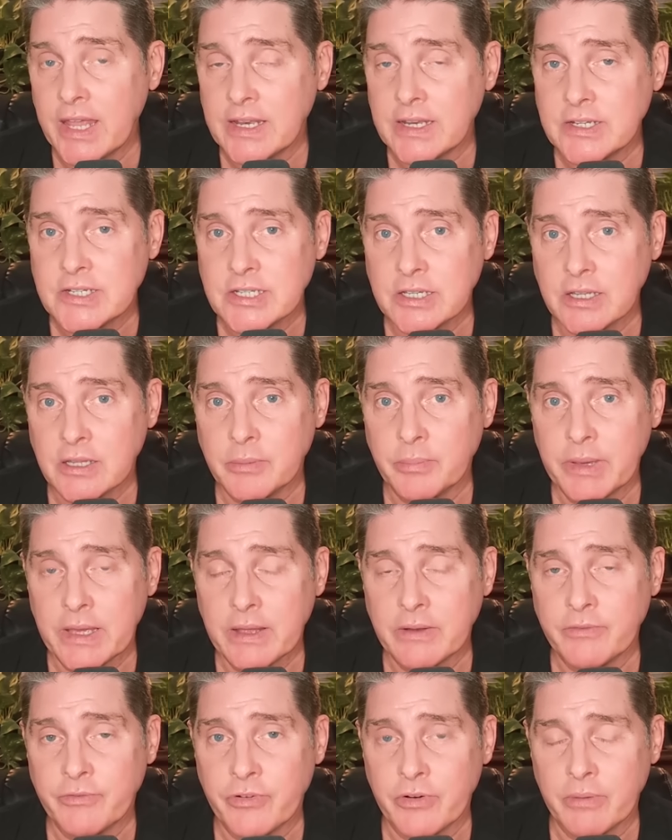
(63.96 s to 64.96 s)
until
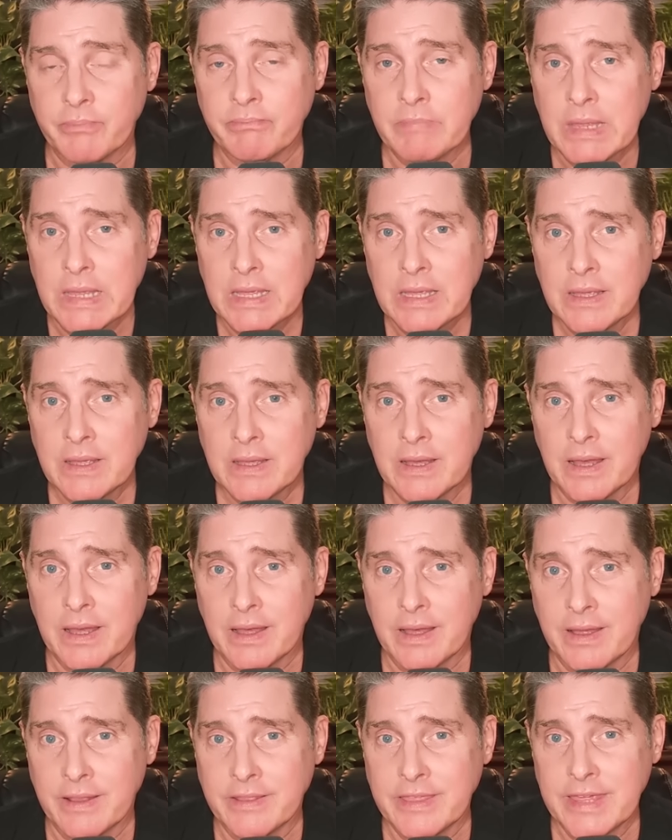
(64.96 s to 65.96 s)
about from
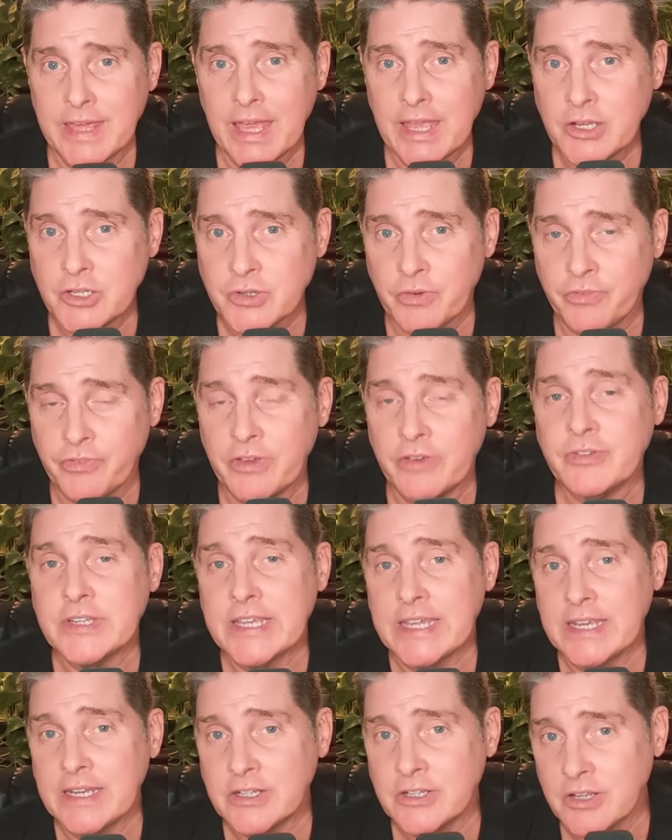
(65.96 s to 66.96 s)
uh, the age of
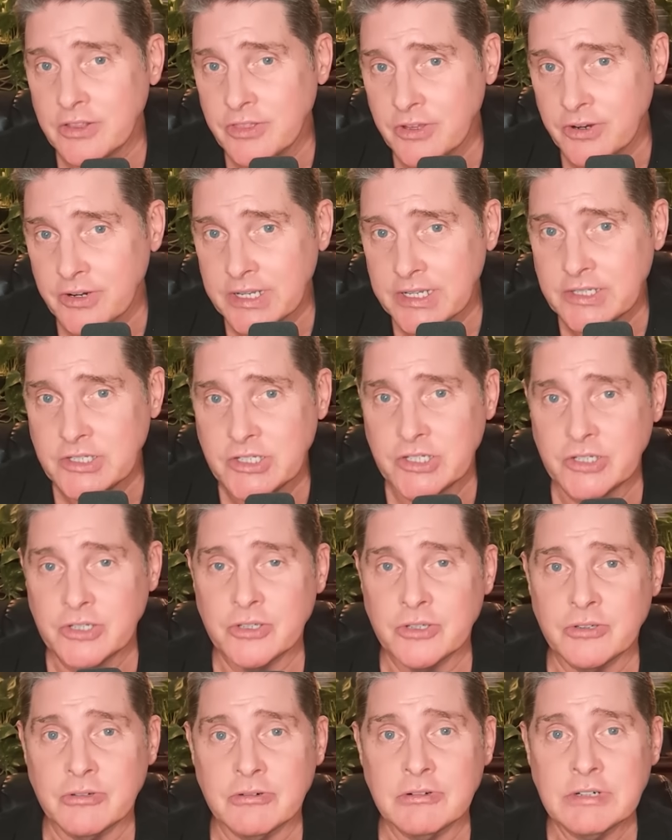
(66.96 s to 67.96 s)
15 to
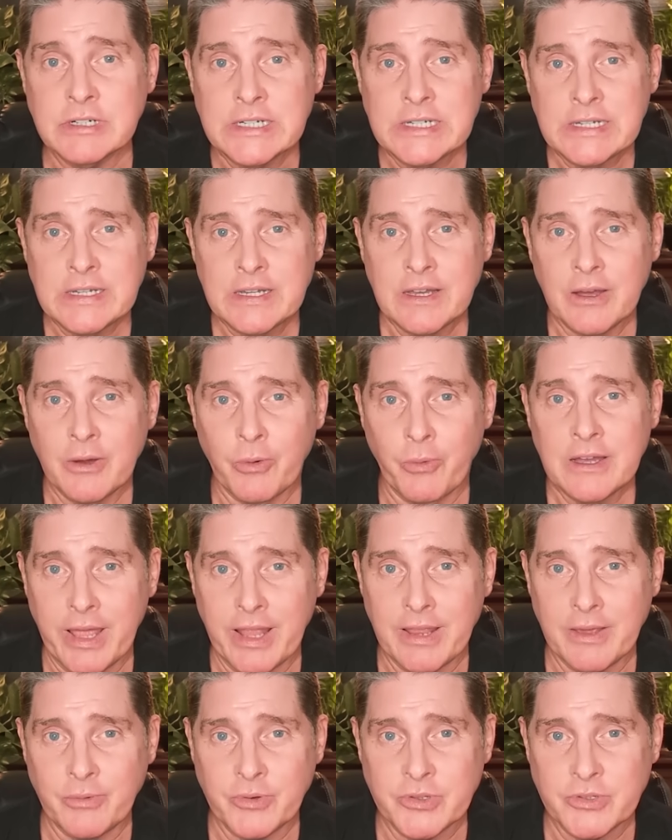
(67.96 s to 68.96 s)
32 when
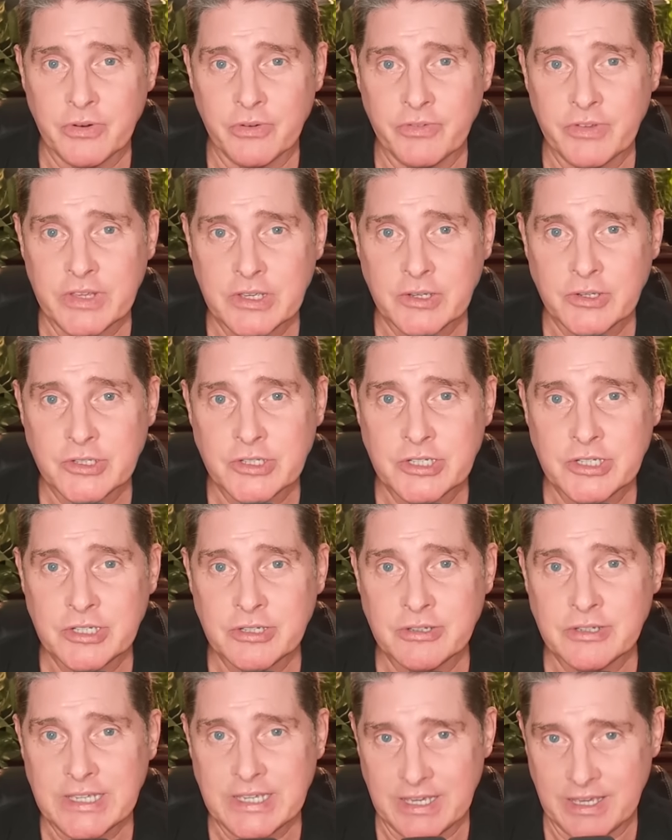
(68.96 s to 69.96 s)
it was revealed
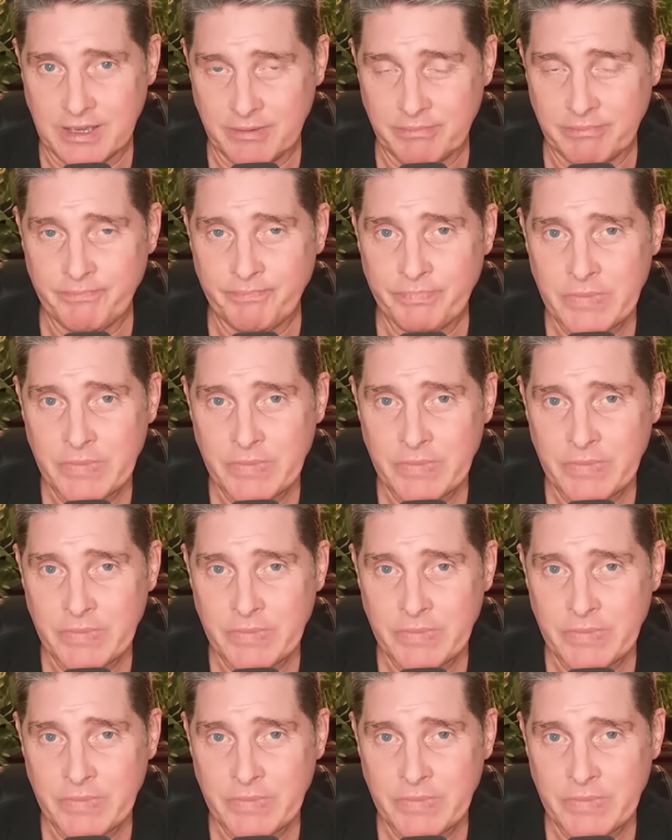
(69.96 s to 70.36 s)
to him